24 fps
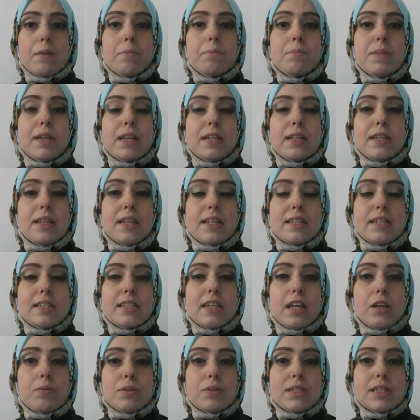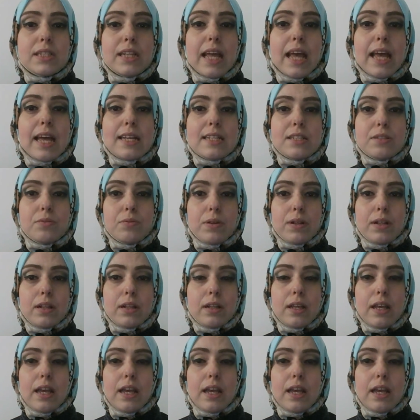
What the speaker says: meet these requests as well.